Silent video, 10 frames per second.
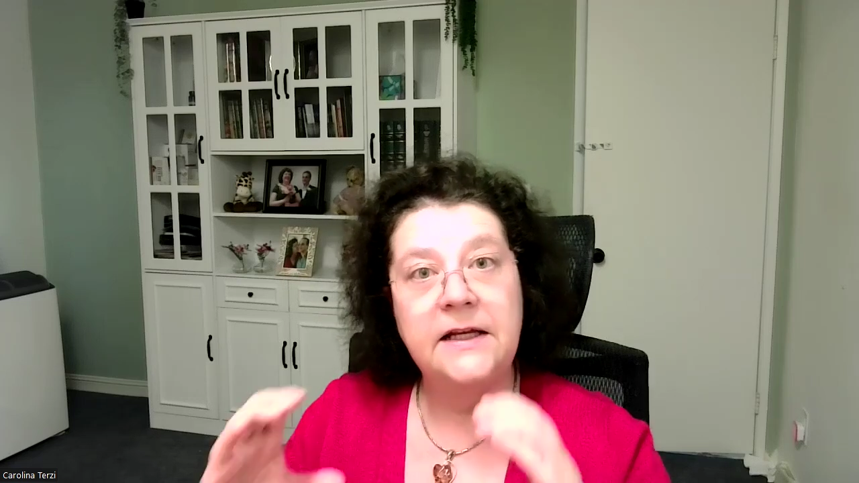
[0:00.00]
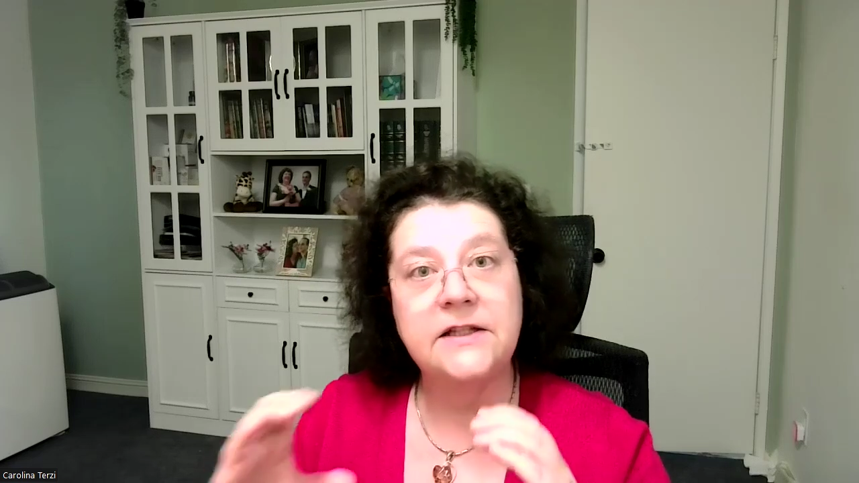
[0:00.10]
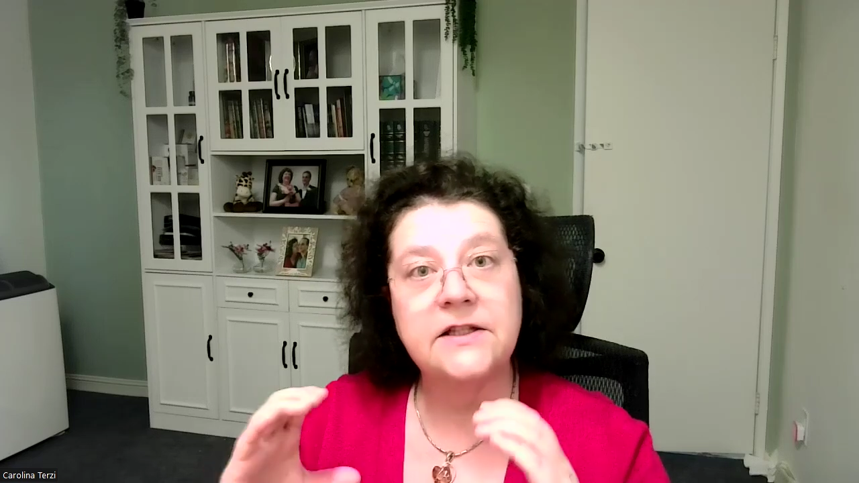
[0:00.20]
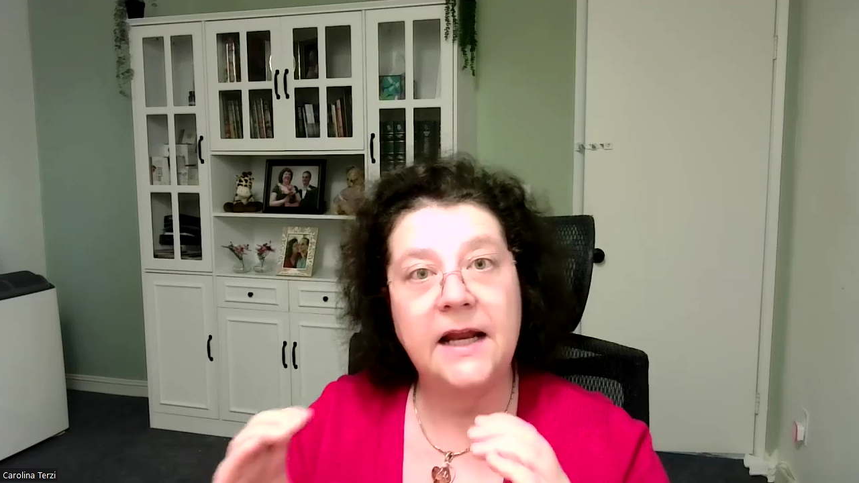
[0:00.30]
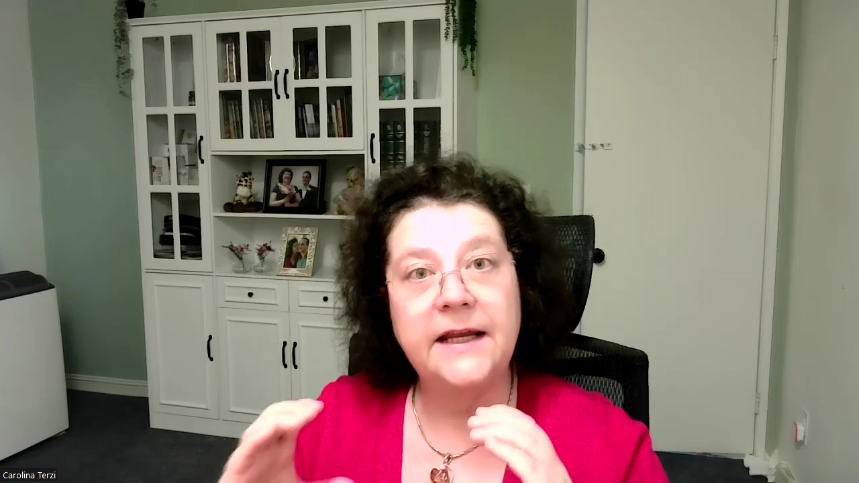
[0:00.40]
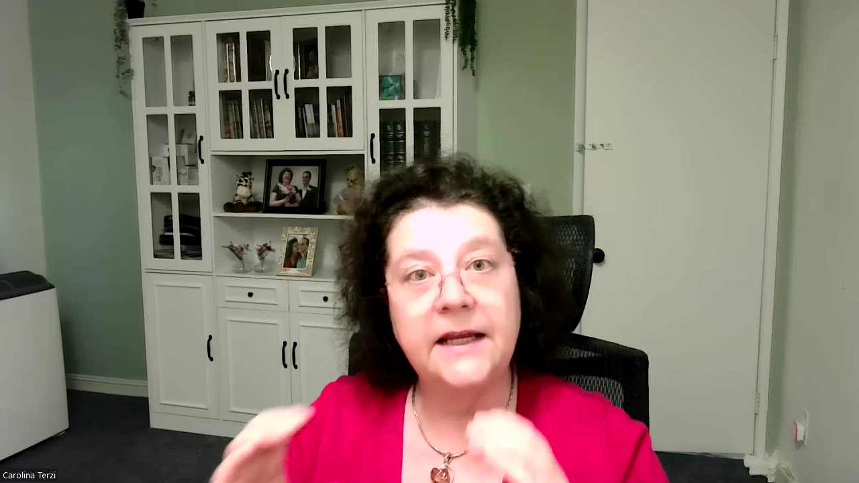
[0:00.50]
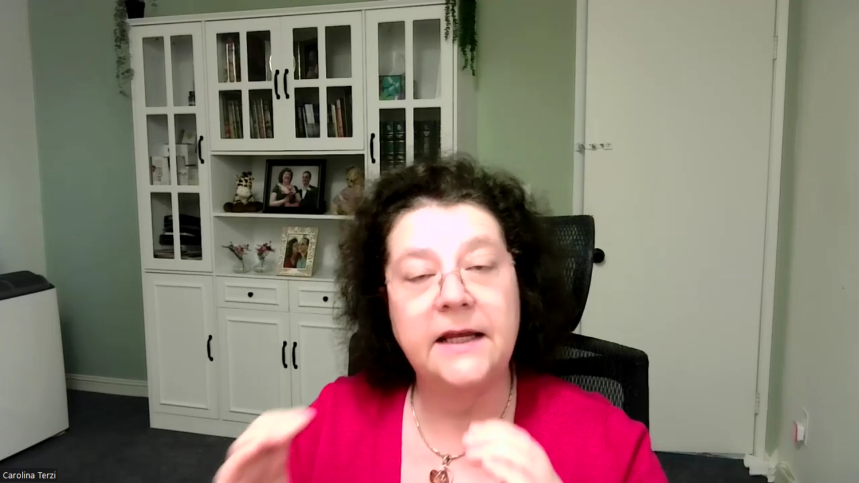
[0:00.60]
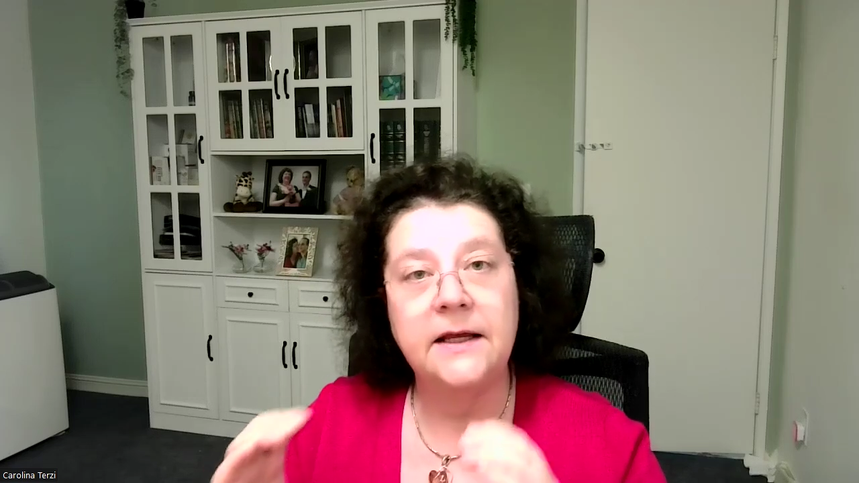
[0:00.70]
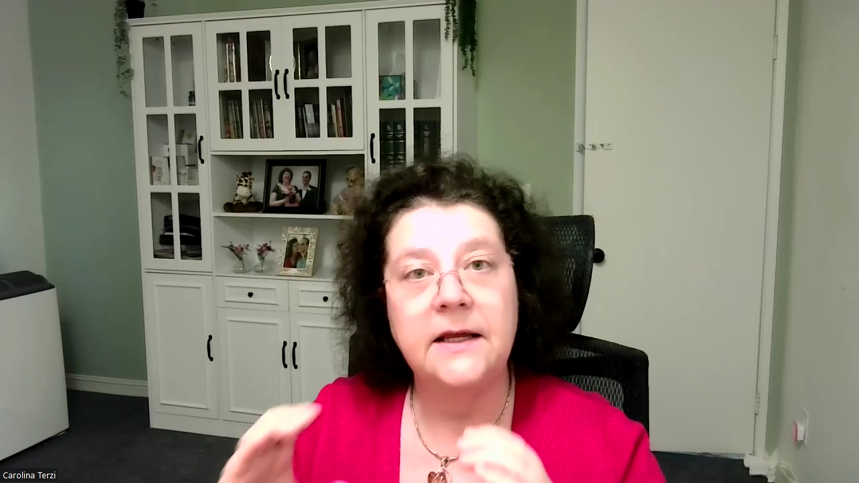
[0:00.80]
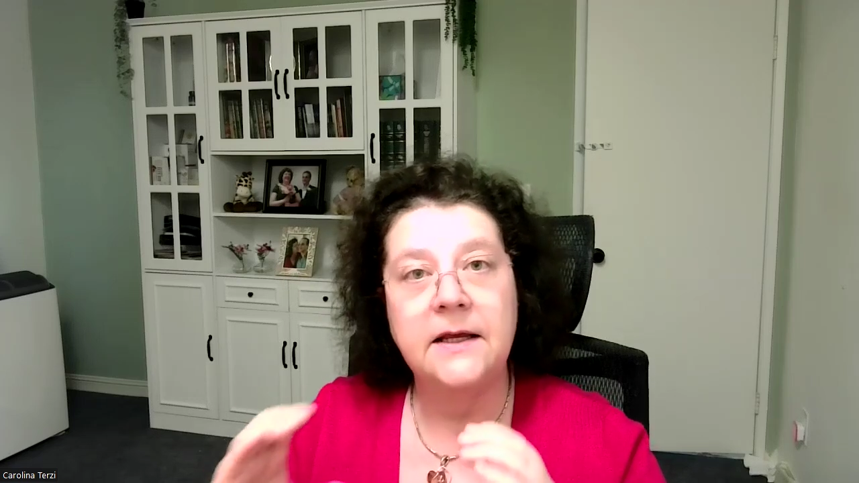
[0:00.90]
It's like
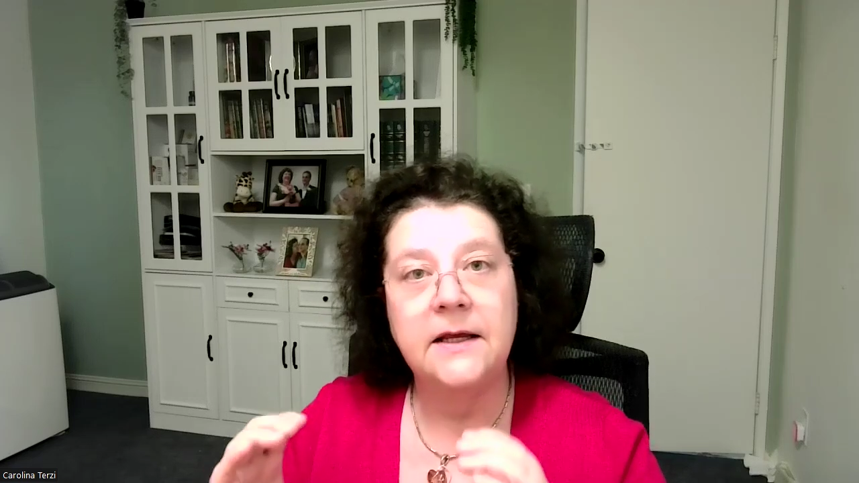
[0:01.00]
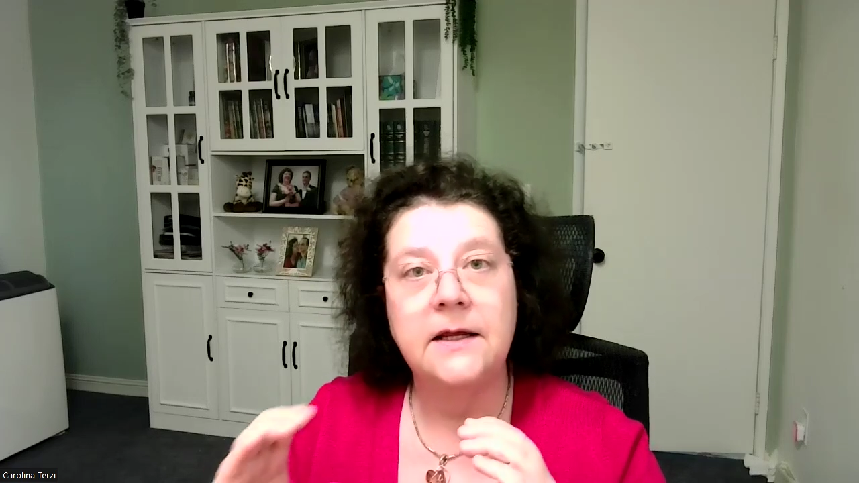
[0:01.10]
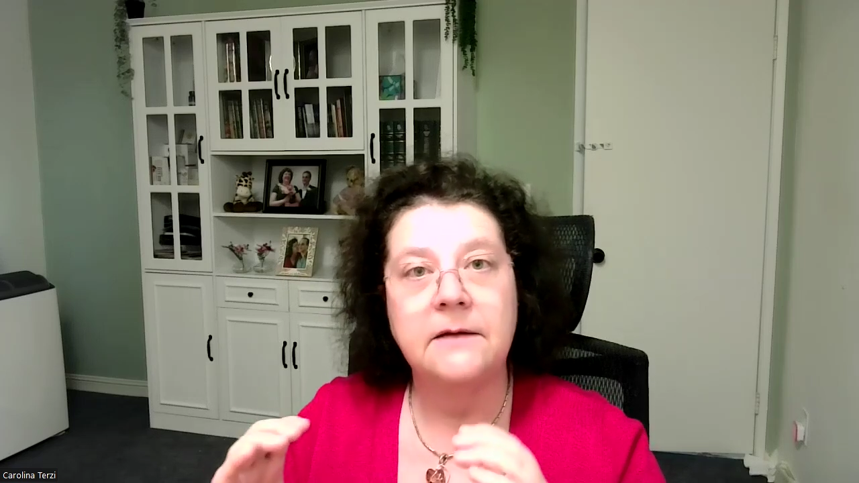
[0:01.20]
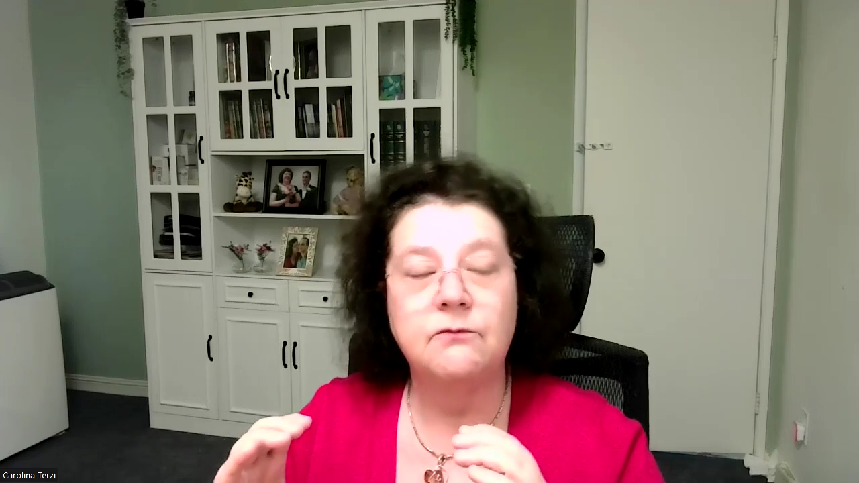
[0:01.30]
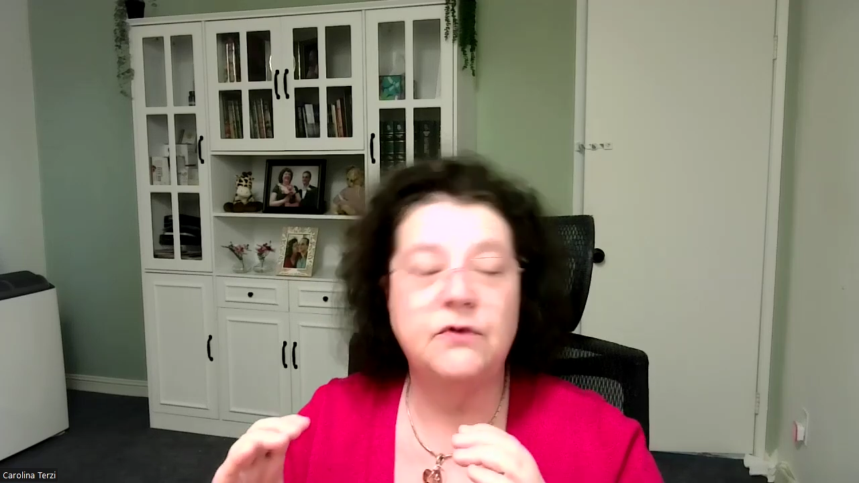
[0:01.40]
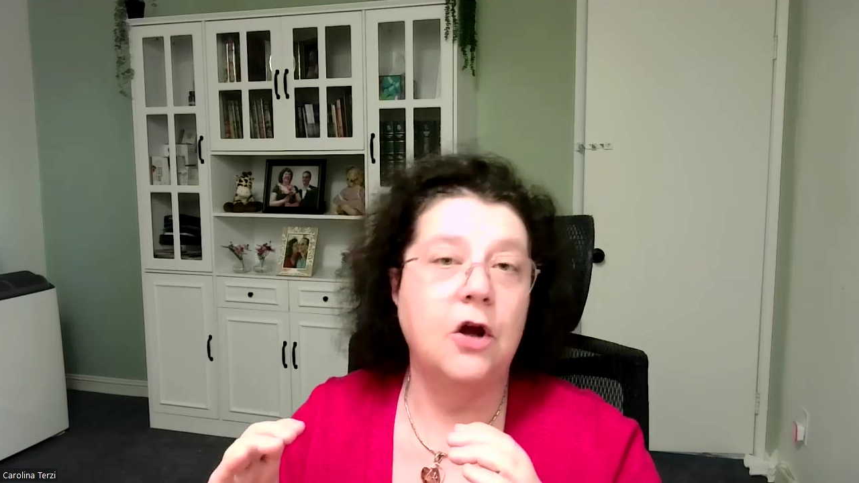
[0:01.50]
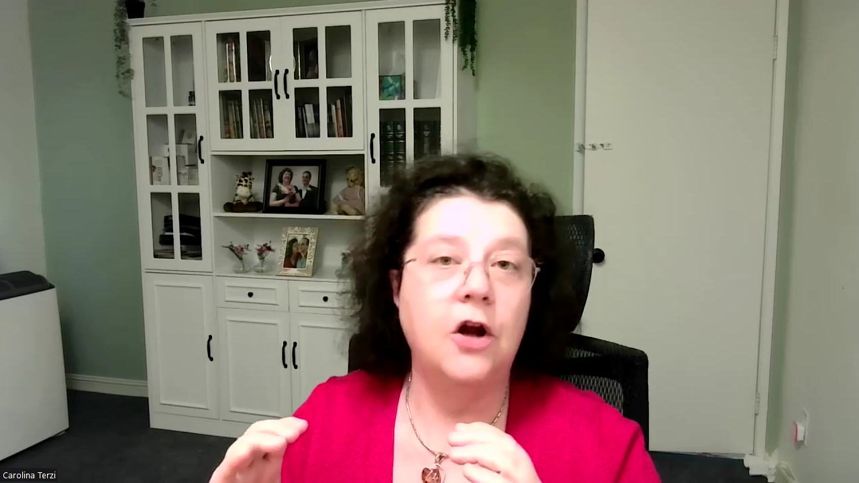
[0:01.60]
they